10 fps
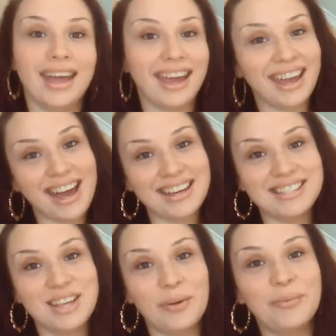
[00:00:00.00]
Hey guys,
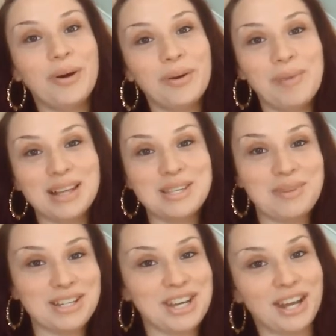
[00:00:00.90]
welcome back to
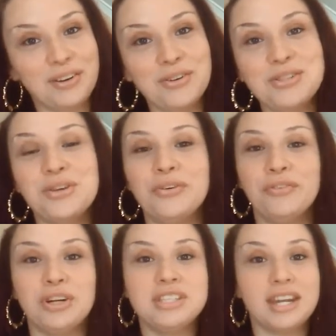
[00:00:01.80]
my channel. So
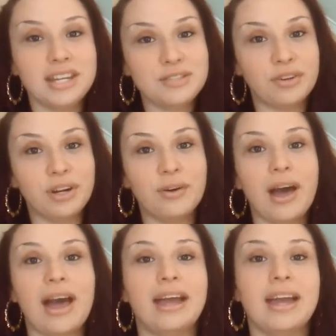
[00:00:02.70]
for today's video,
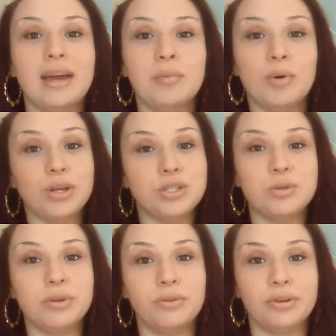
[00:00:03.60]
I am going to
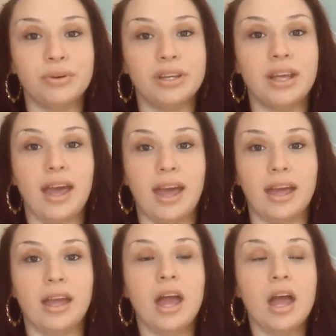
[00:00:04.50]
be reviewing
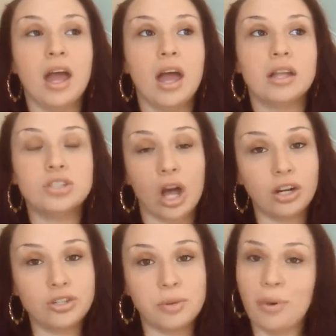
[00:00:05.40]
a
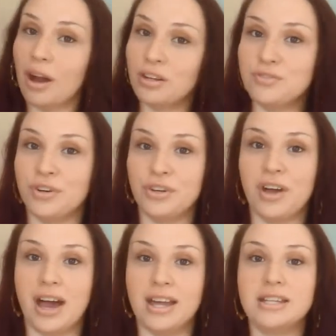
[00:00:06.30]
Dollar Tree product for you
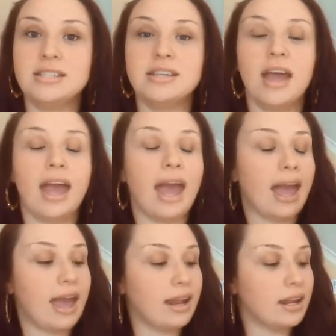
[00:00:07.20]
guys.
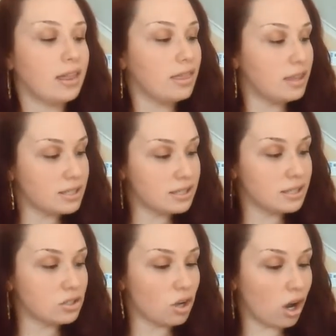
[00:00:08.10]
And this
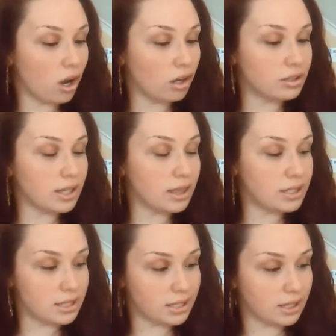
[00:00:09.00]
is called
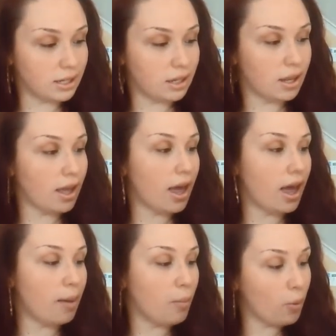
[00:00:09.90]
the
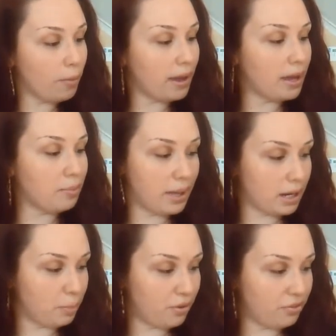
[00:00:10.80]
Amope
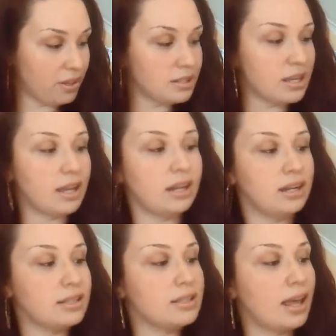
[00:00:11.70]
Pedi Perfect and it
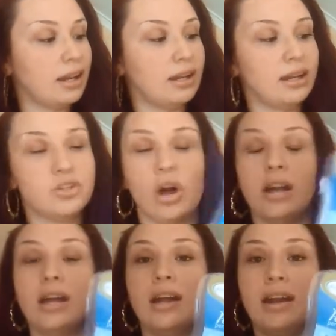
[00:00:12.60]
is an
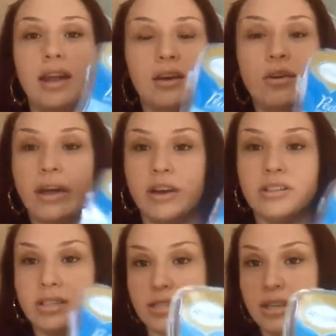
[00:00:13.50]
electronic nail care
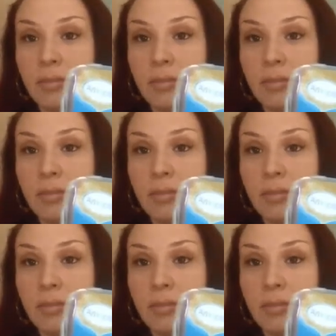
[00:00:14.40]
system.